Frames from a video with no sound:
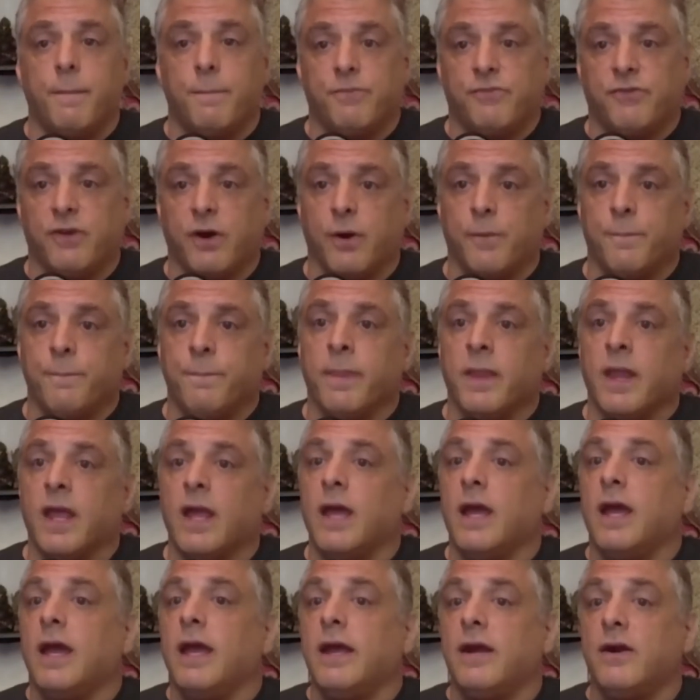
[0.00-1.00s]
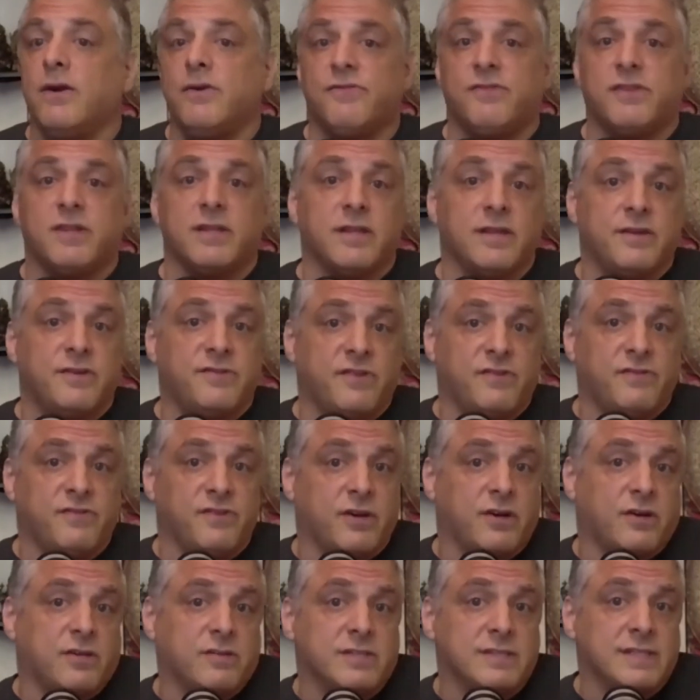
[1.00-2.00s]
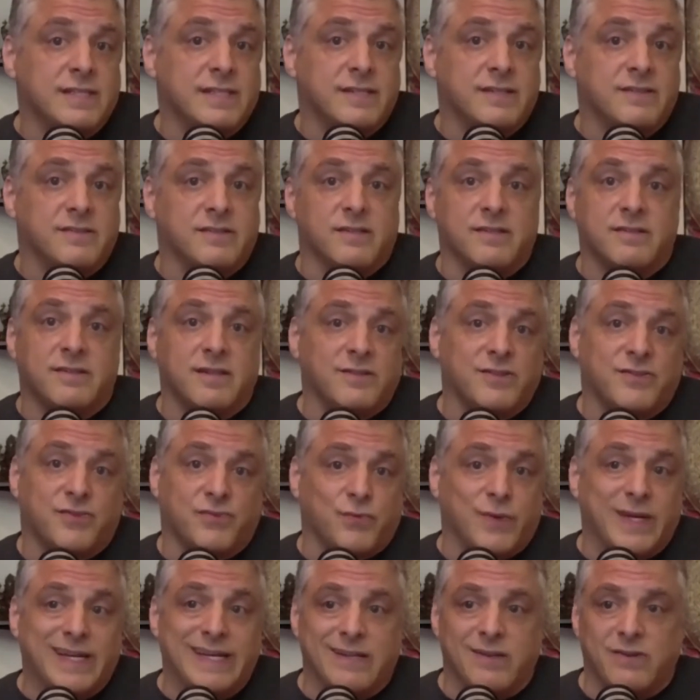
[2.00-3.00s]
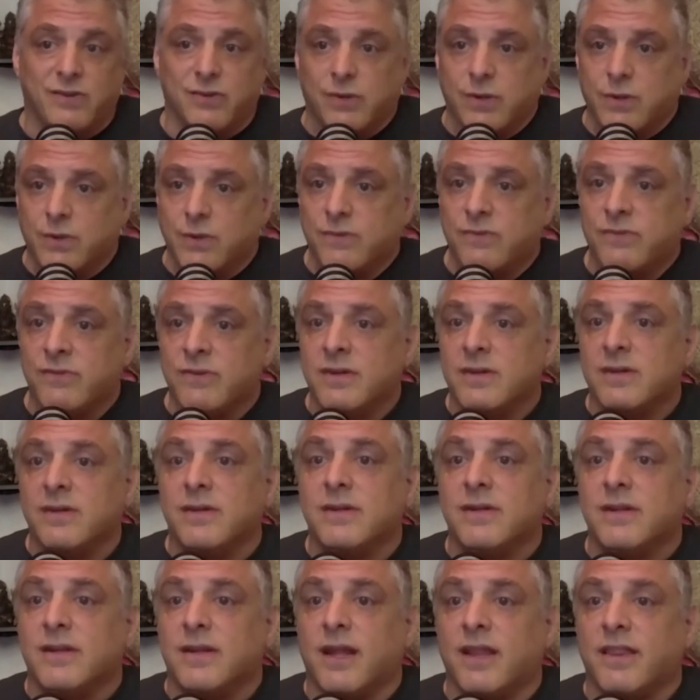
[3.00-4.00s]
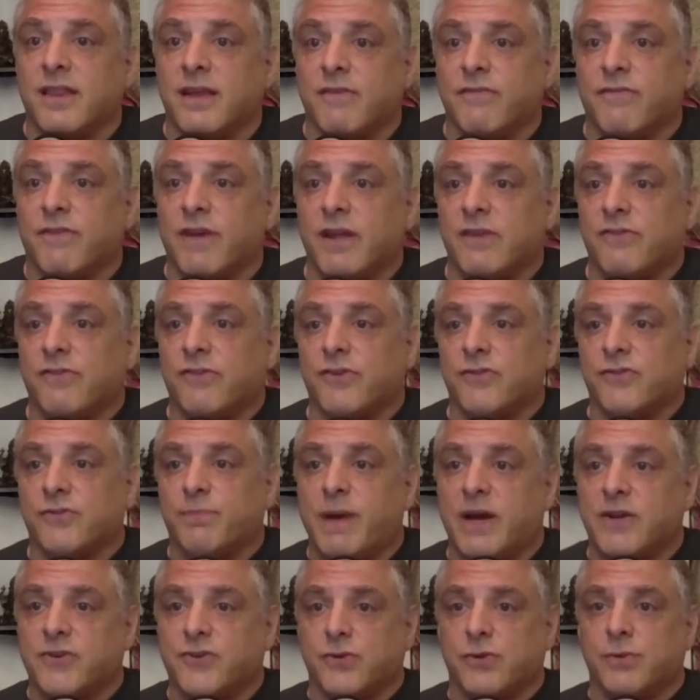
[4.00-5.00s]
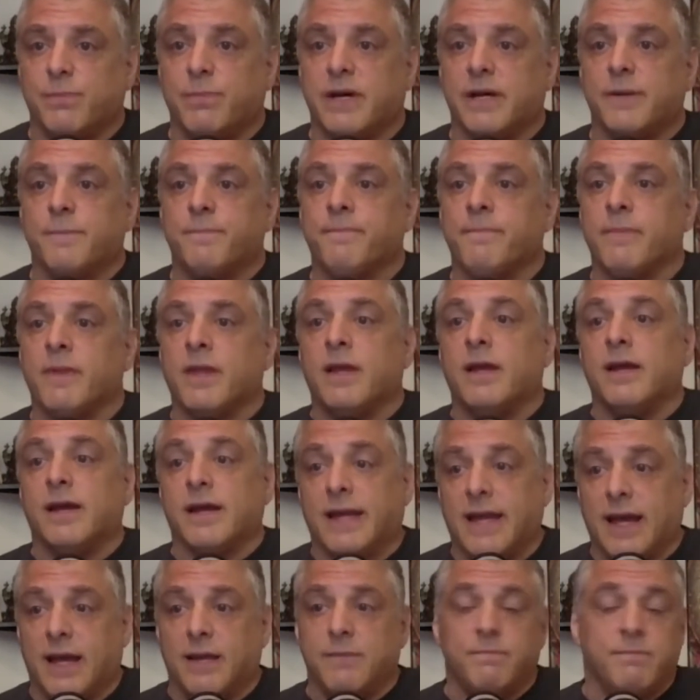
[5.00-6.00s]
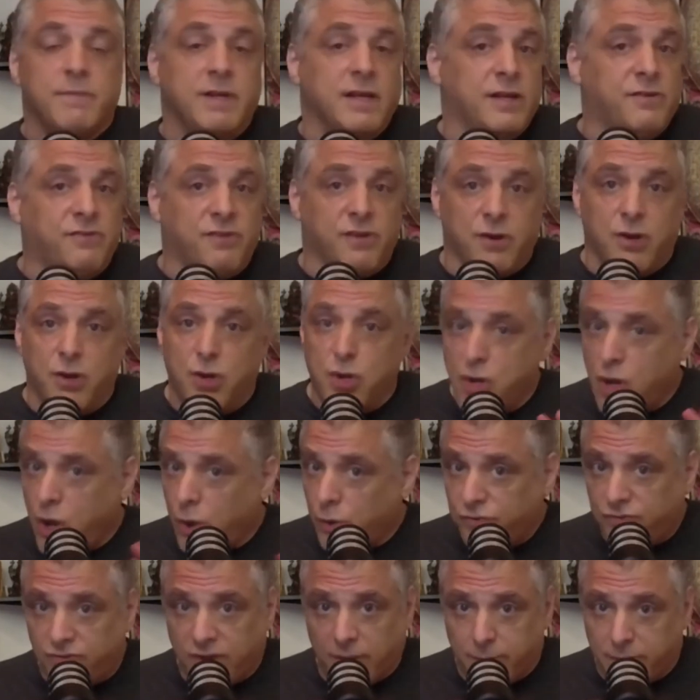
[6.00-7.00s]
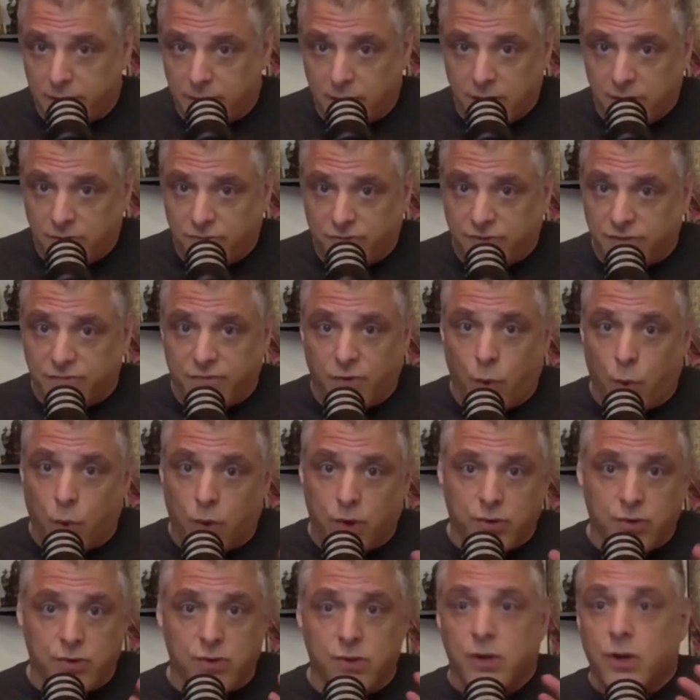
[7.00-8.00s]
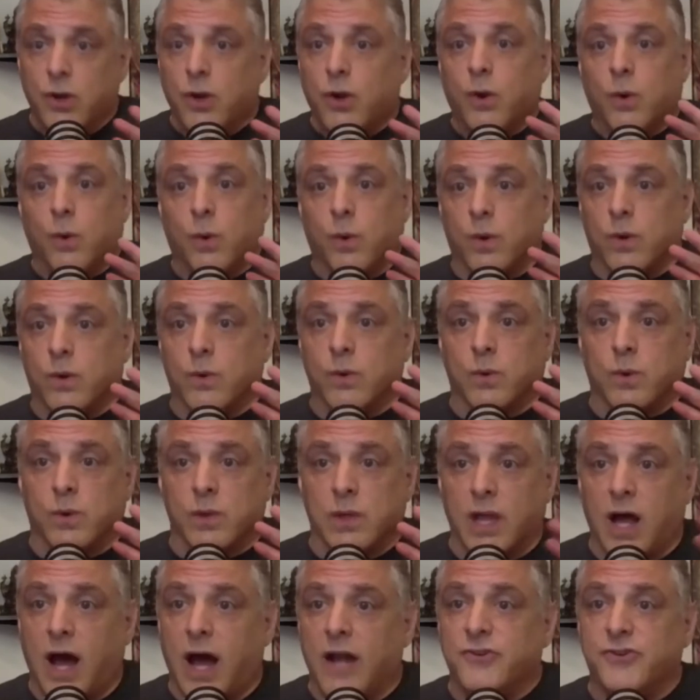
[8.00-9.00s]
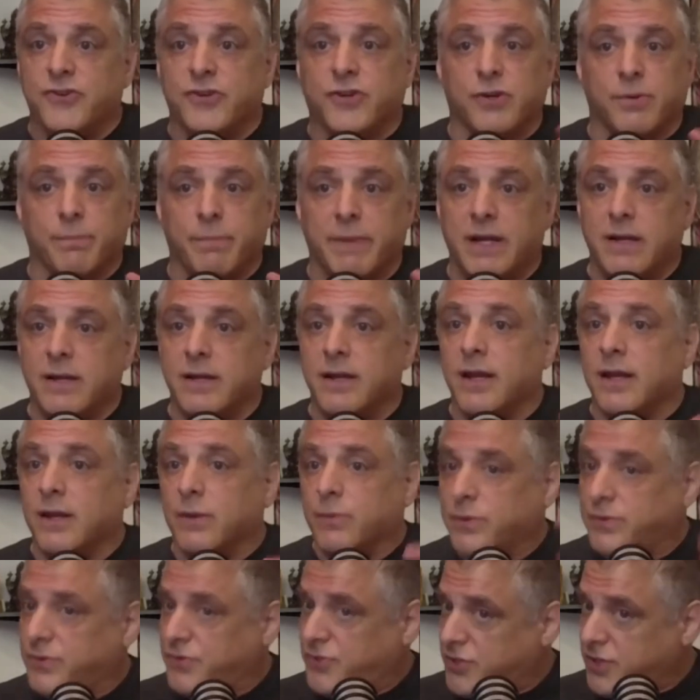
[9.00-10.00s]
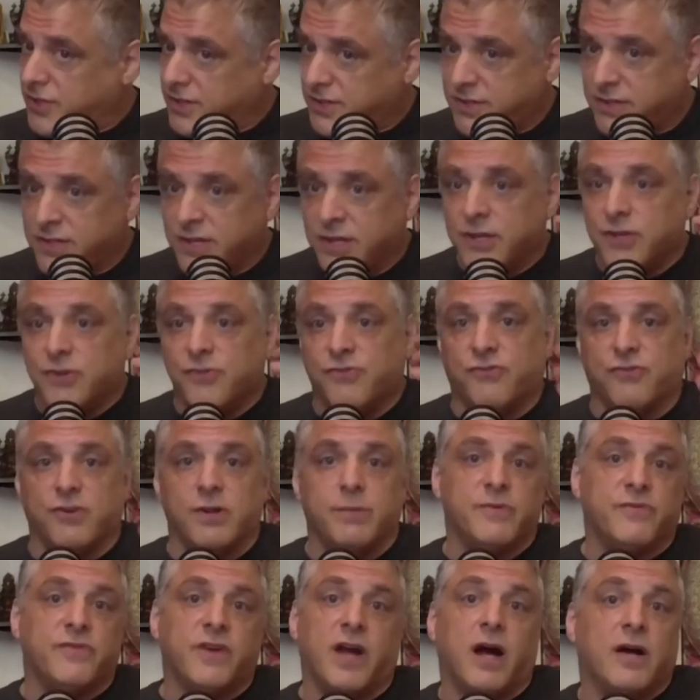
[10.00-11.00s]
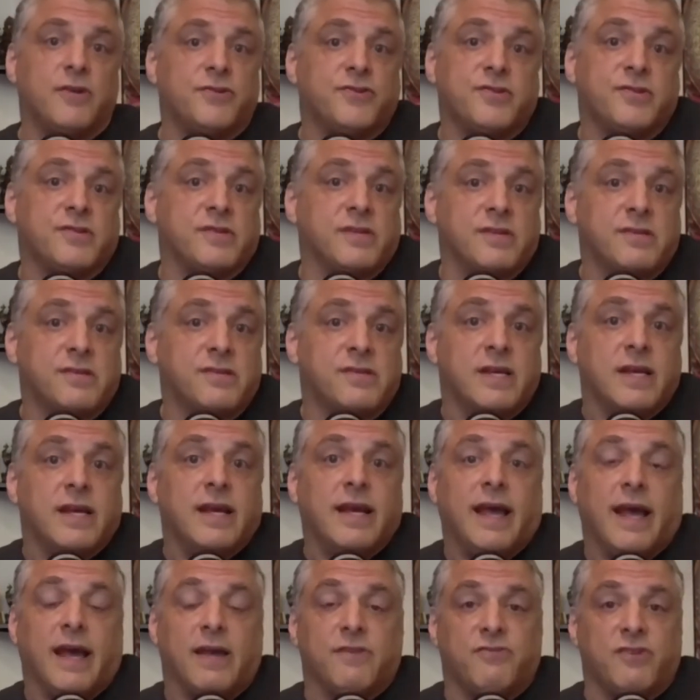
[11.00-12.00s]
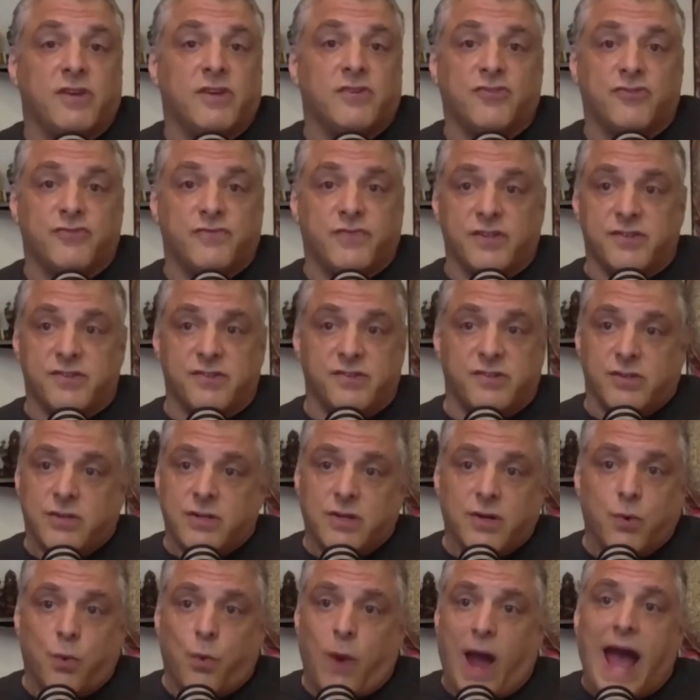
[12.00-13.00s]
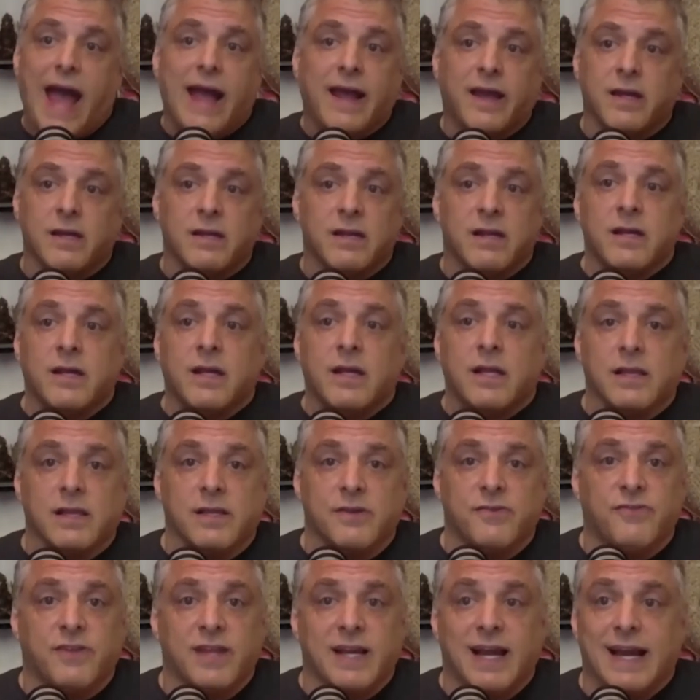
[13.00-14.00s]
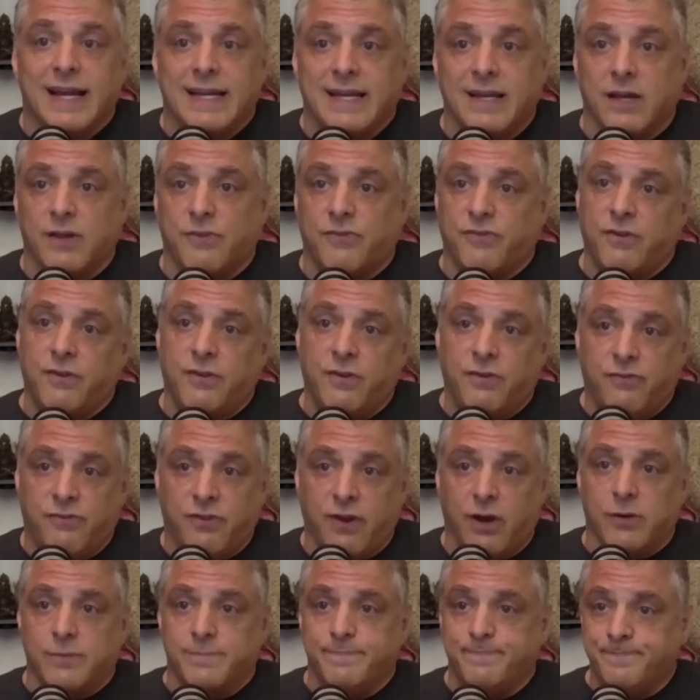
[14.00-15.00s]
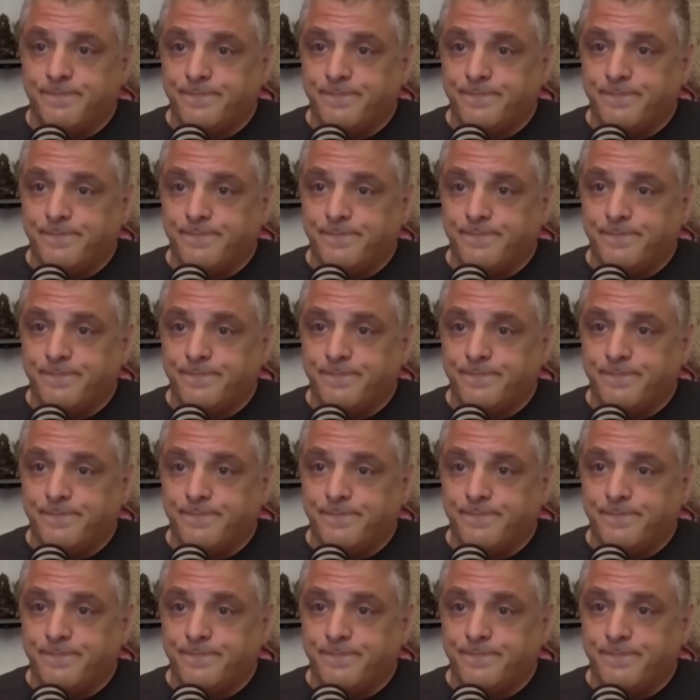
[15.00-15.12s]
So here's the list as it currently exists. I'll just read it to you. It's nothing fancy or special, but again, it's in no semblance of order or, or logic or meaning. It was just stream of consciousness as each of us took a whack at listing ideas. So